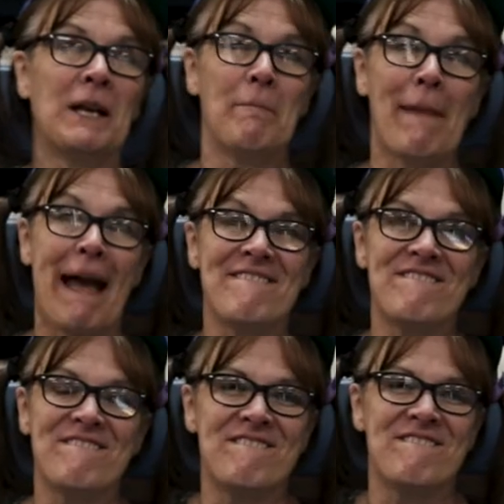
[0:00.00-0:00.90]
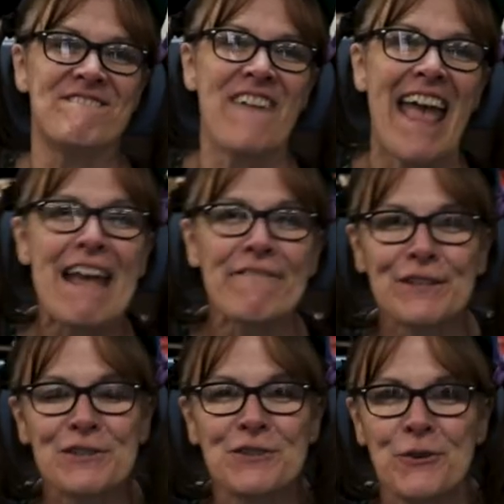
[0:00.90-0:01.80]
one of my
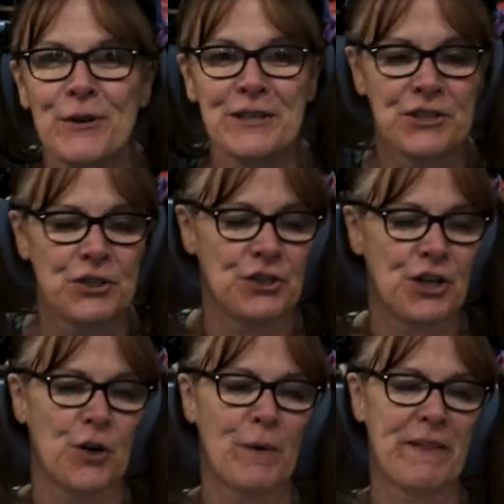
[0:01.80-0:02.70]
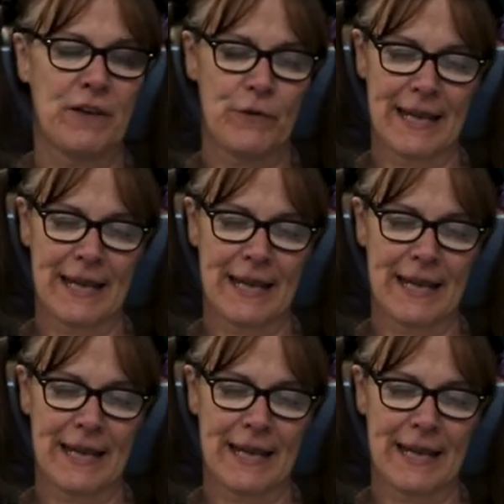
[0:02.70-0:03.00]
favorite stories to share with you.